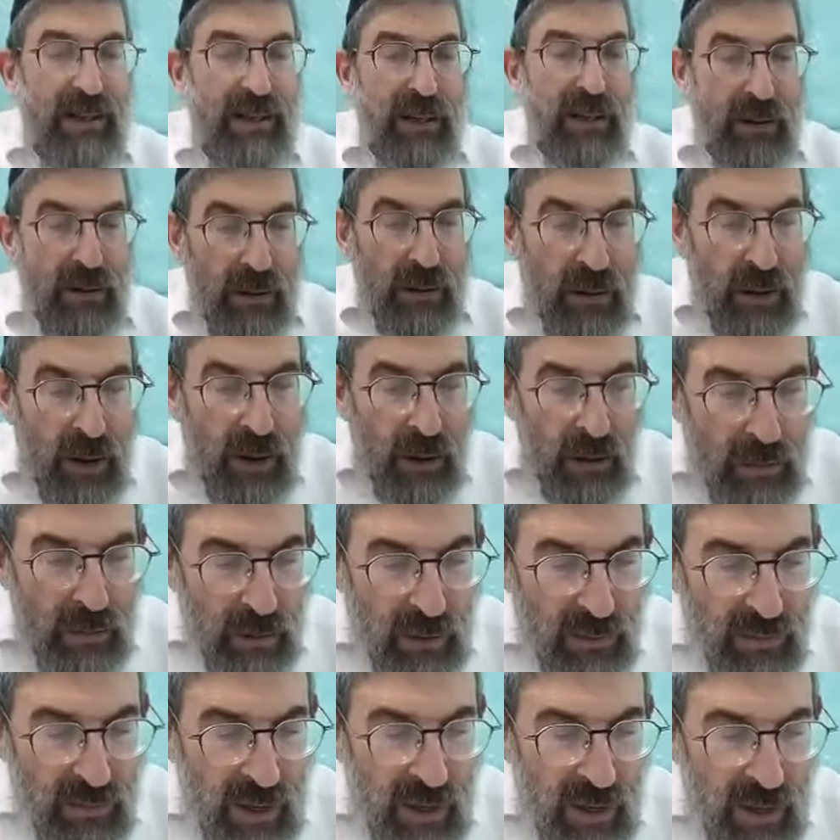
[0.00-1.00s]
Ezek
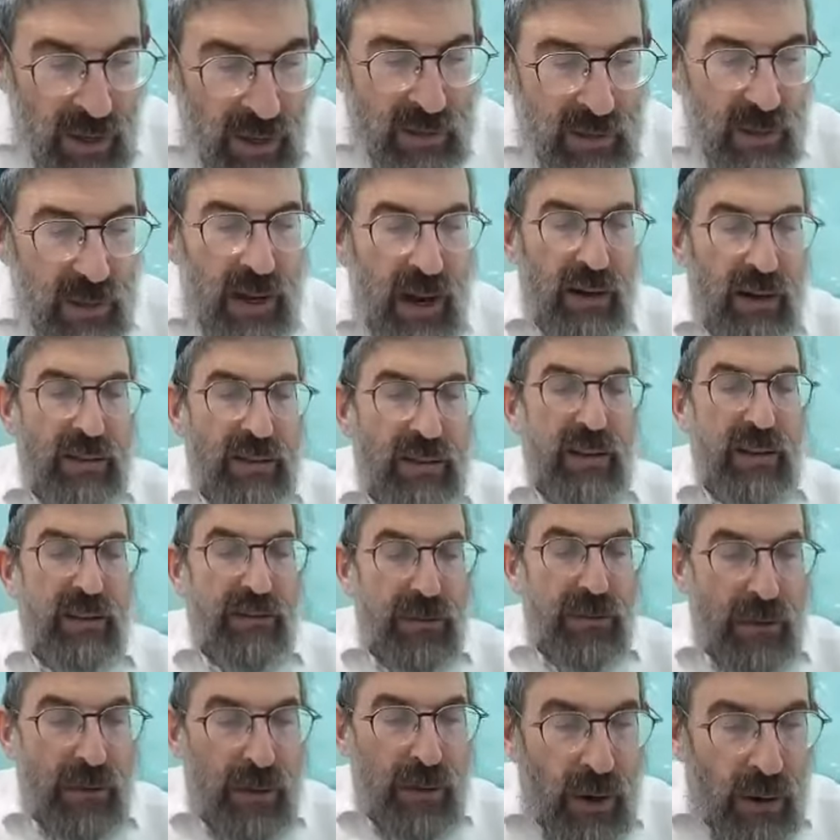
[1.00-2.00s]
korud ve'ezek
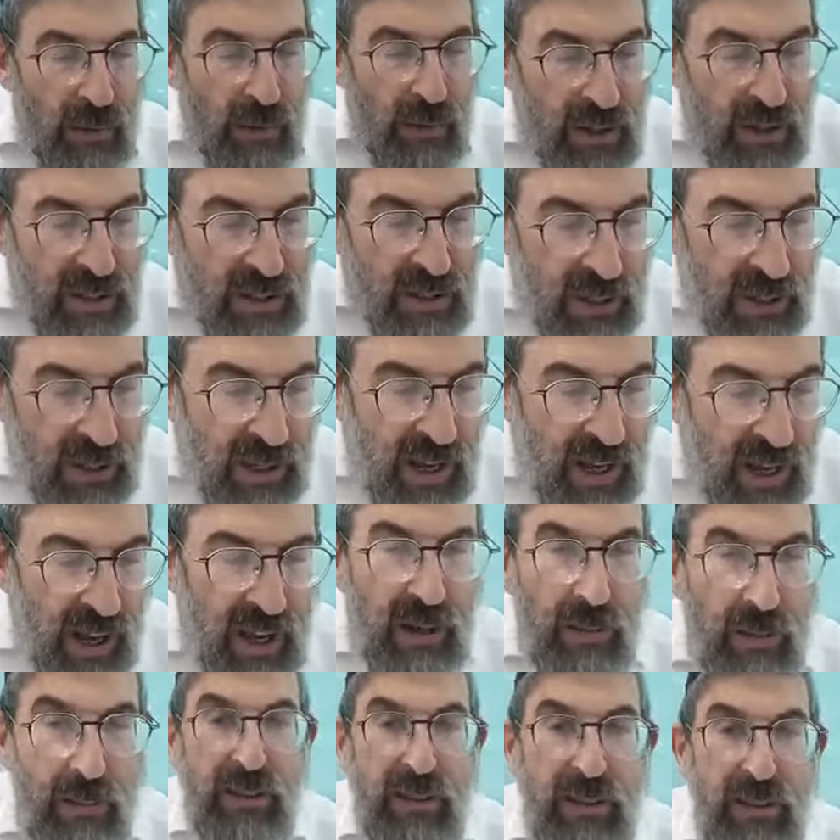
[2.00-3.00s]
karzif. Korud
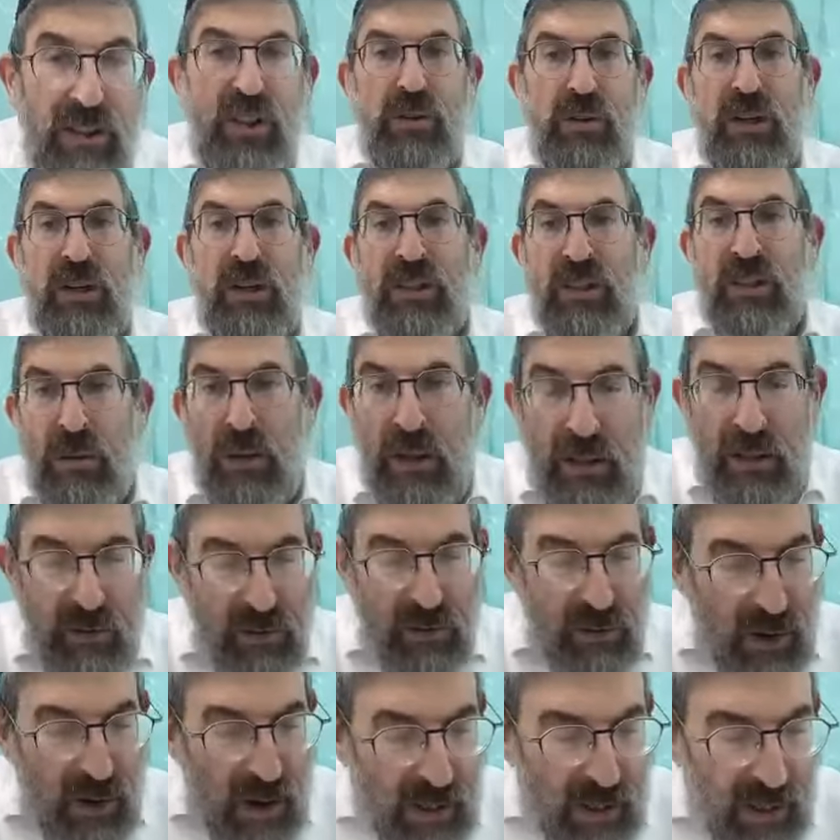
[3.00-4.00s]
is ketanim.
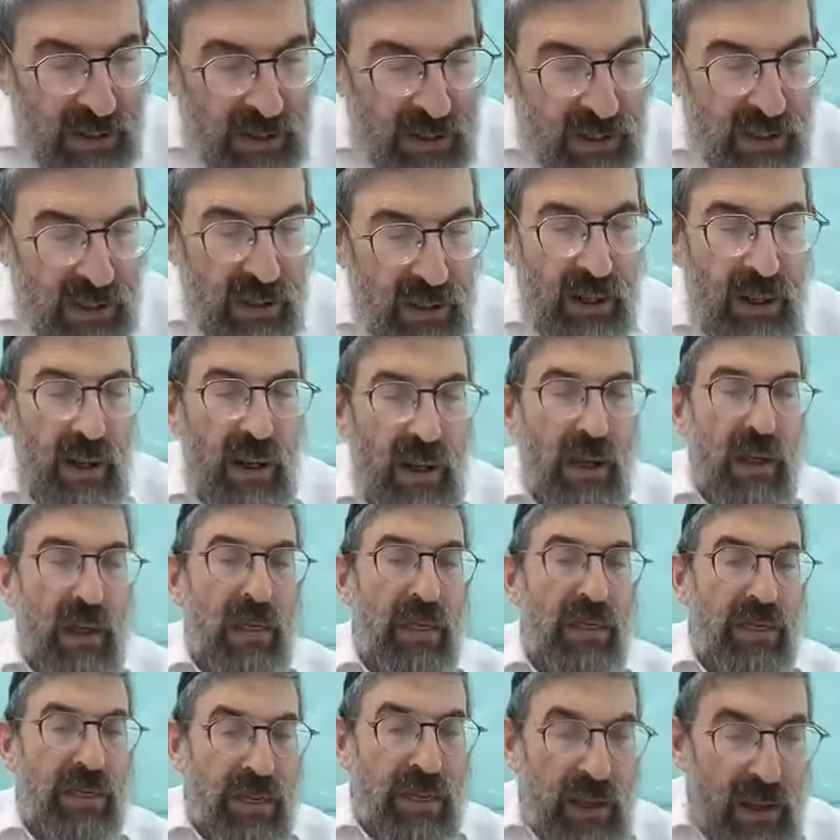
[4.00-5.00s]

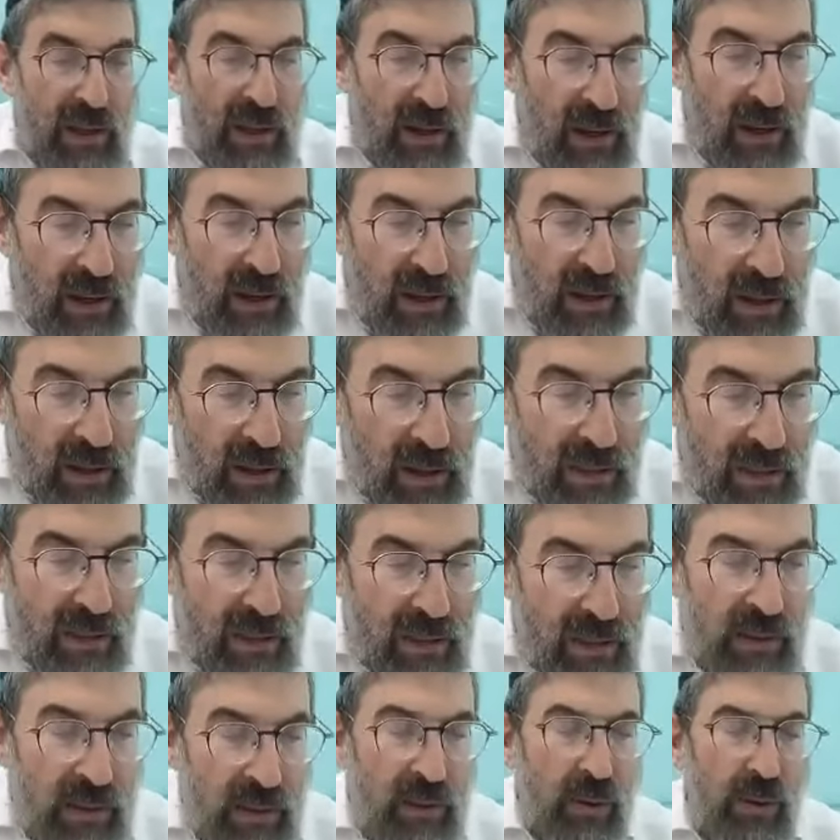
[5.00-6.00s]
It's thin
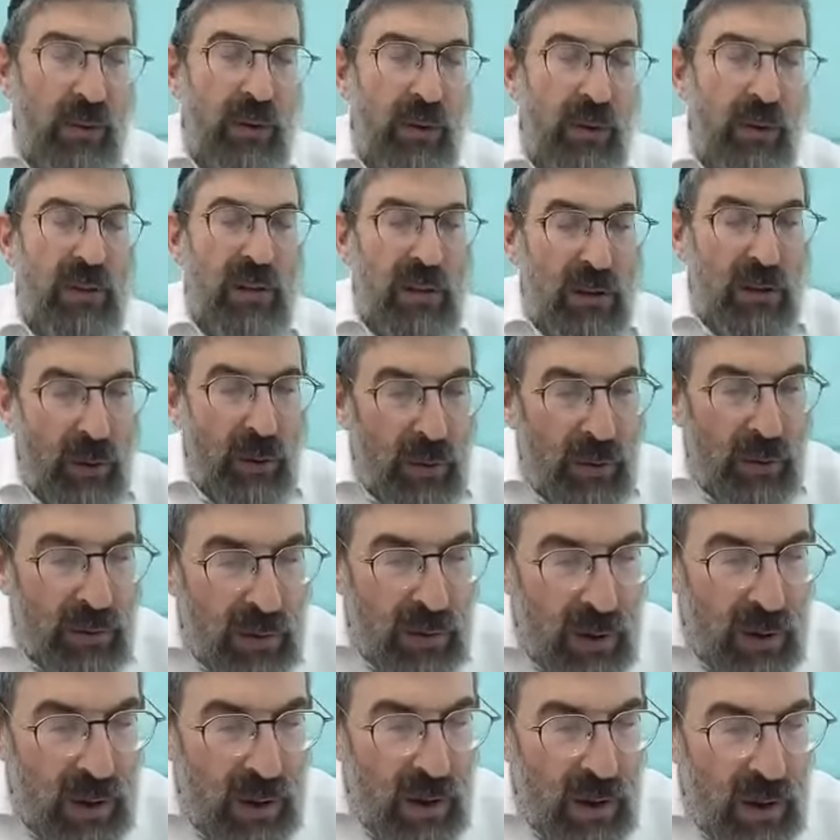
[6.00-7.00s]

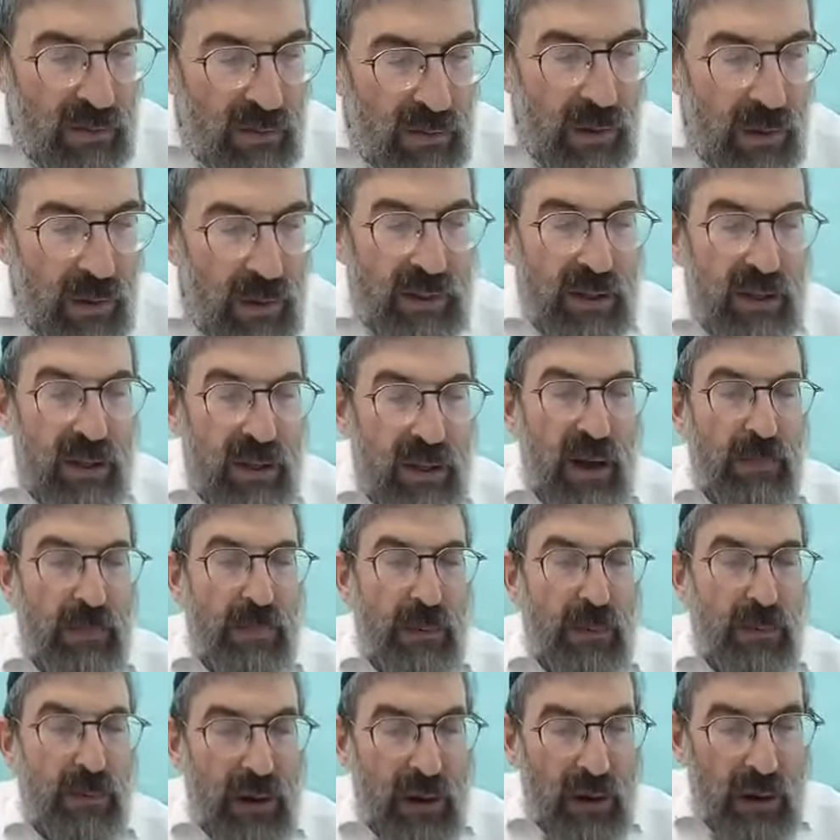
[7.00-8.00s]
toothed. Ve'ezek
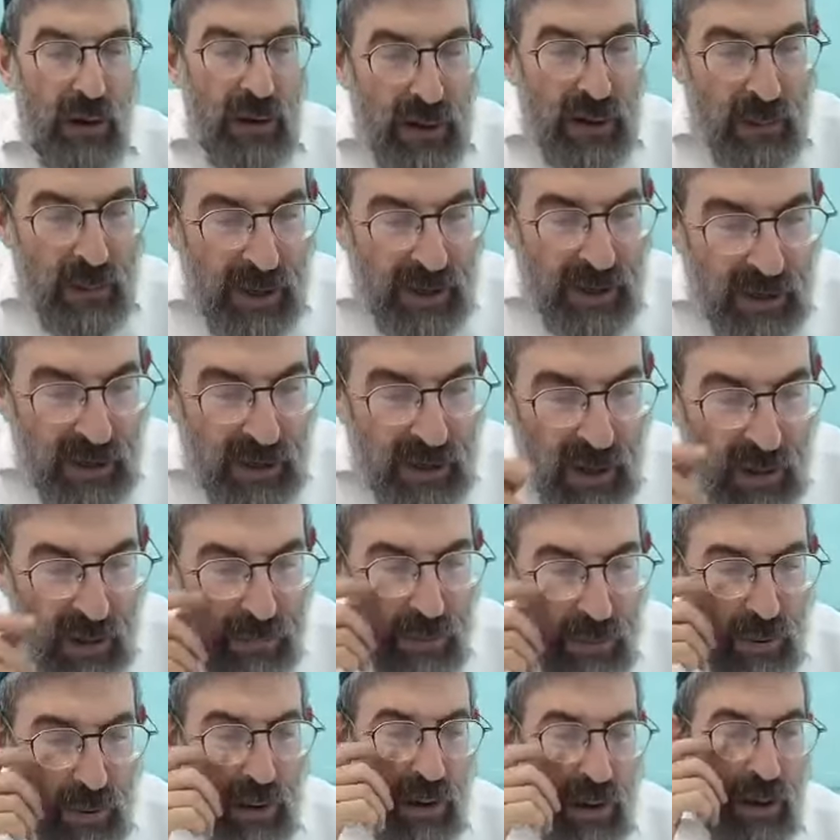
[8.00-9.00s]
chabura, and it makes a
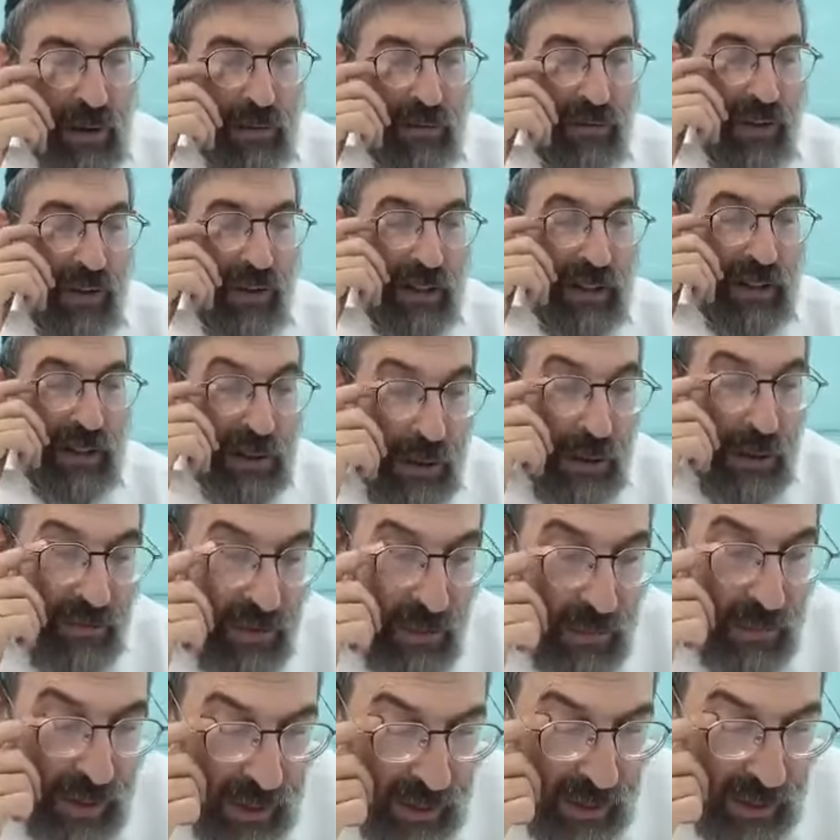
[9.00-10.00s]
chabura. In fact, it's made
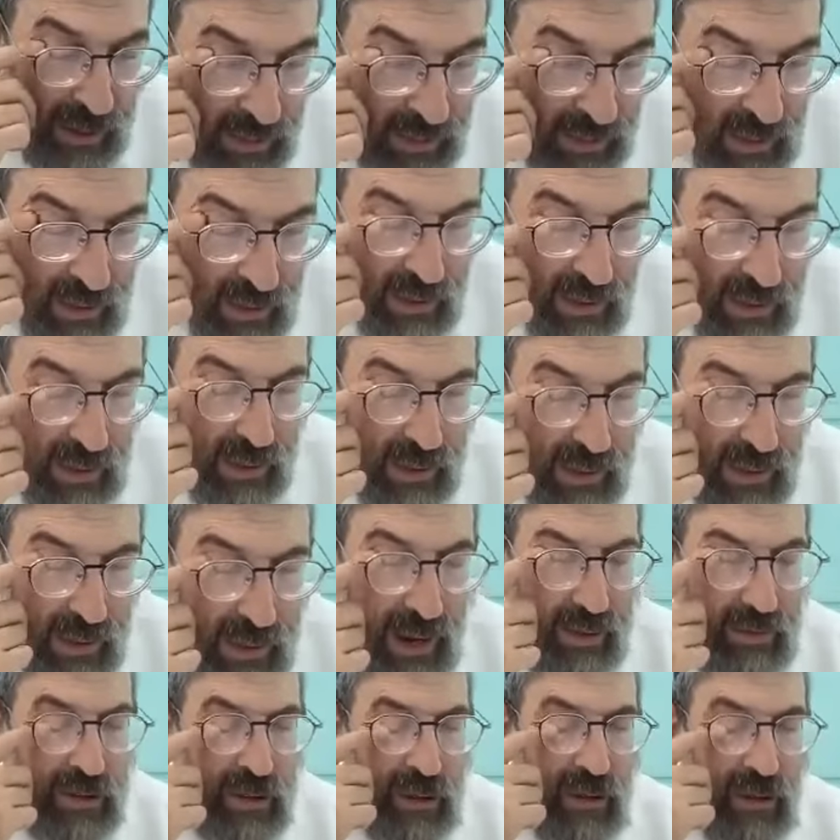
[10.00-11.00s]
from metal.
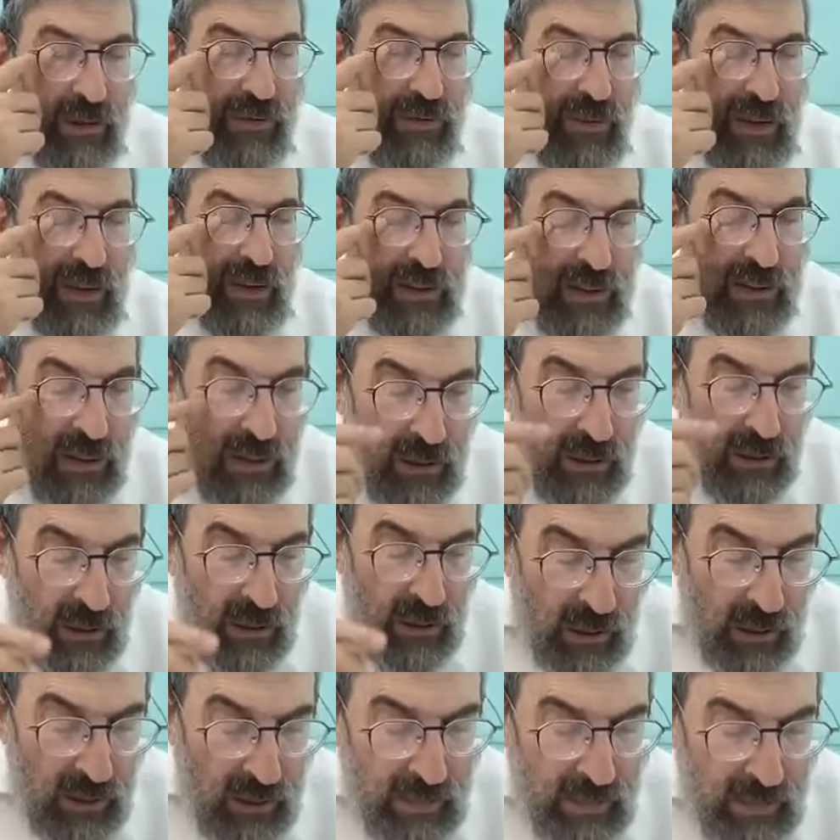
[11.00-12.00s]
Karzif is
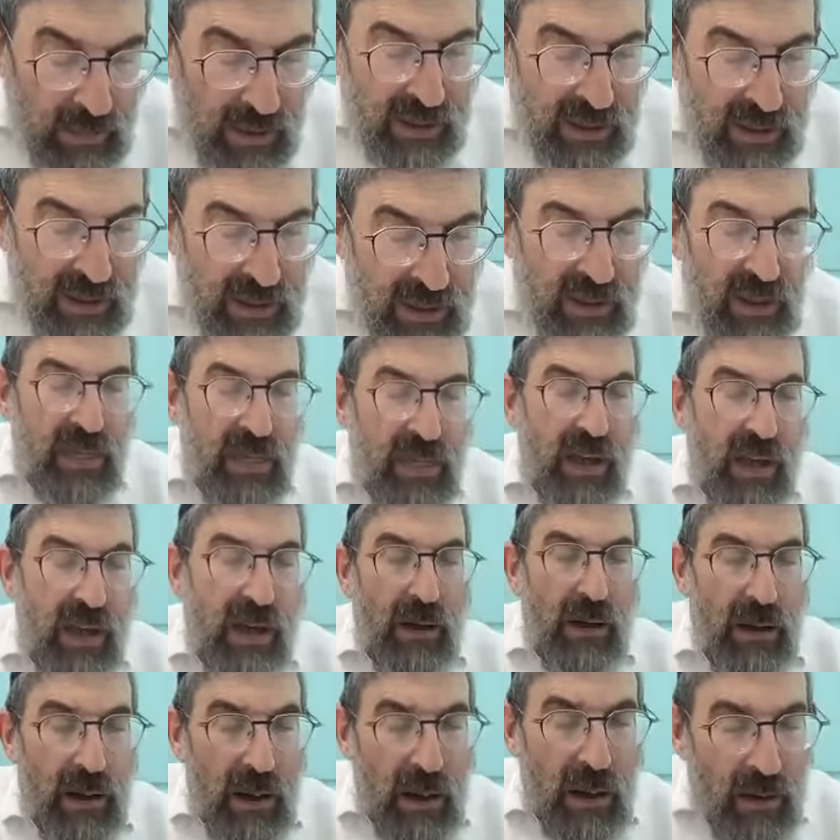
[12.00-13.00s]
gedoilim. It's
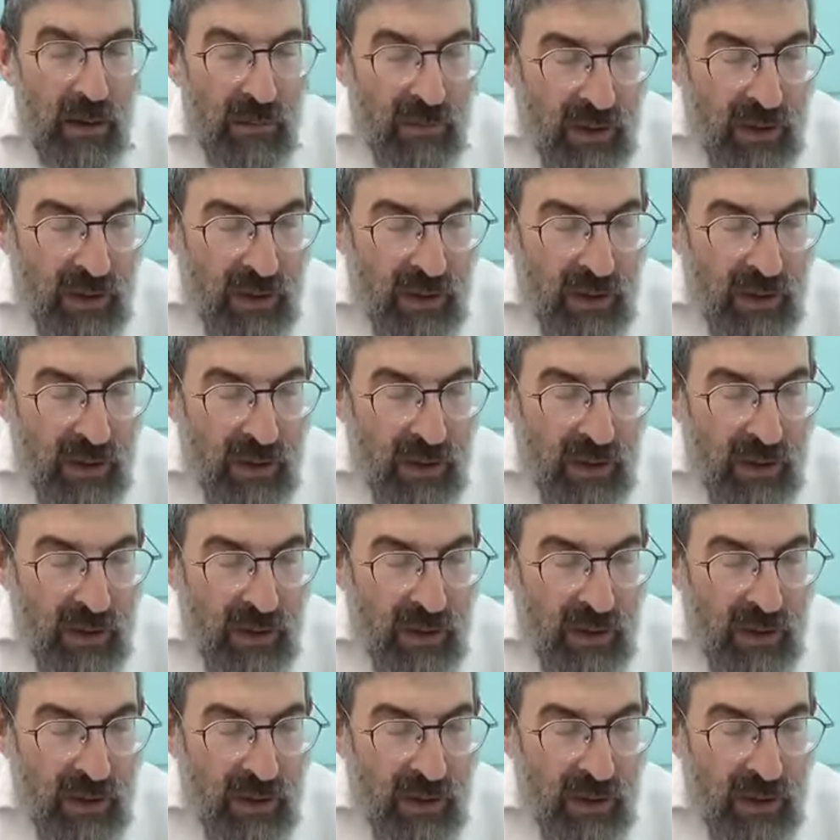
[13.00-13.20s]
thicker.